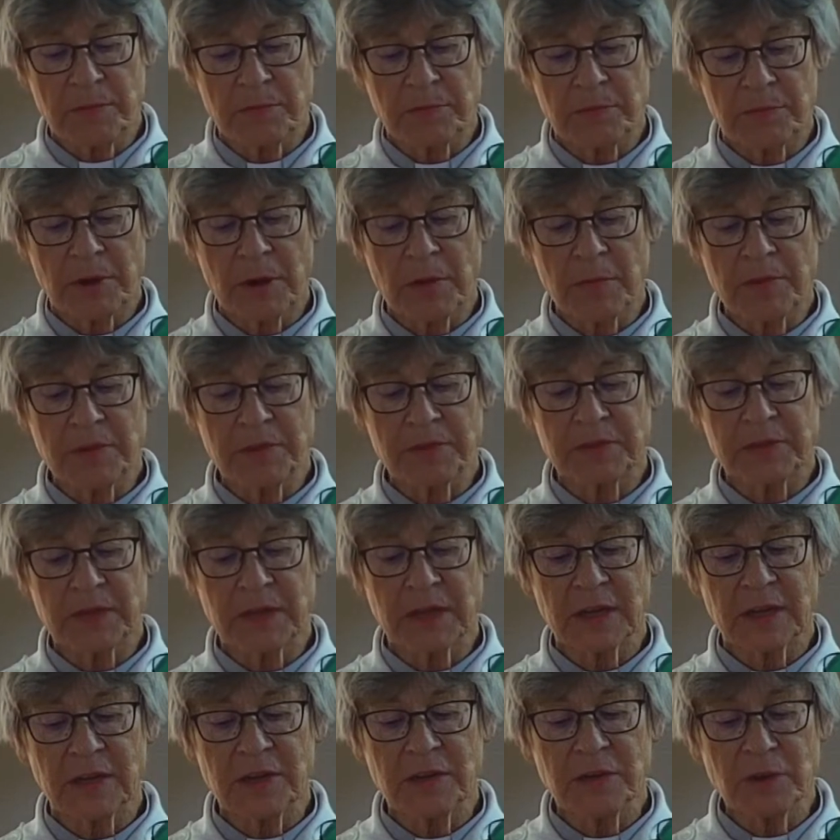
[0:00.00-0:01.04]

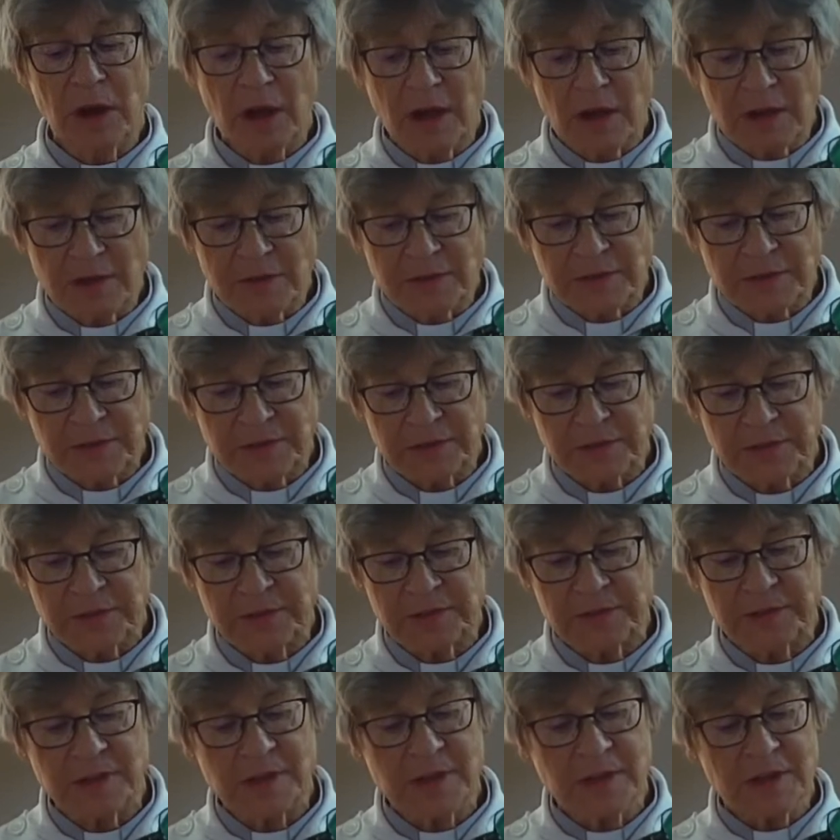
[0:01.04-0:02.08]
promising new
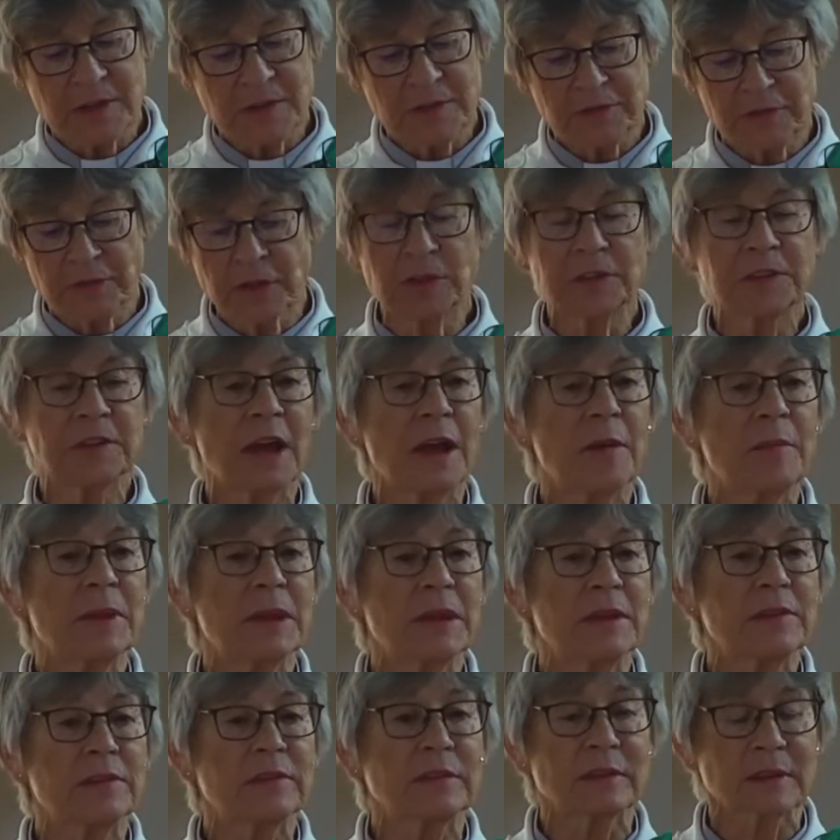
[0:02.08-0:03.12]
harvests, full
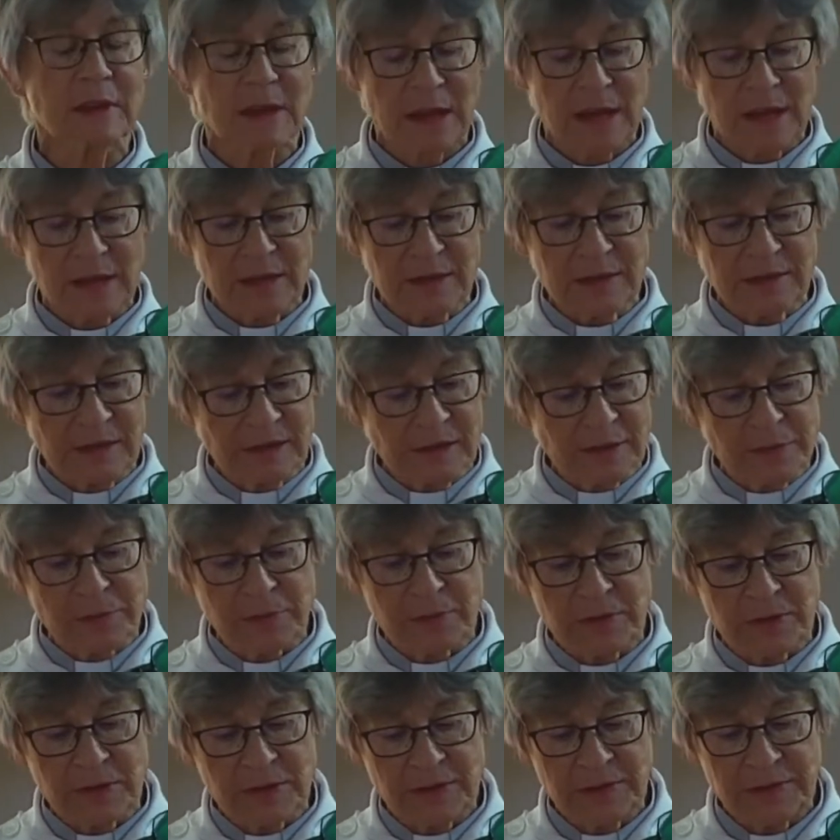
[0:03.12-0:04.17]
tummies, and
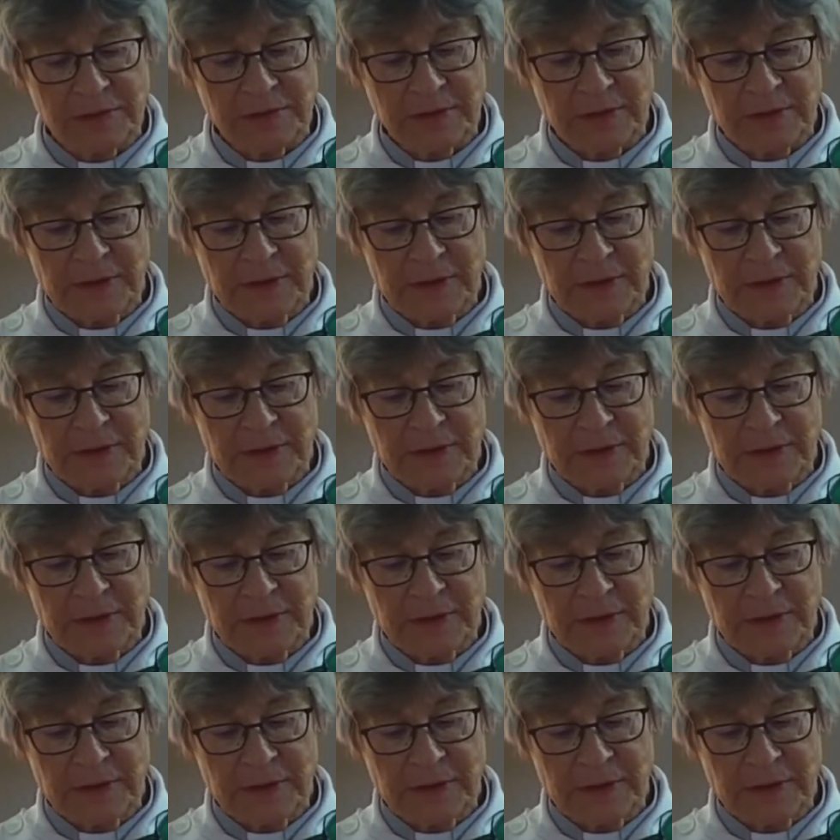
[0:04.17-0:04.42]
deliverance.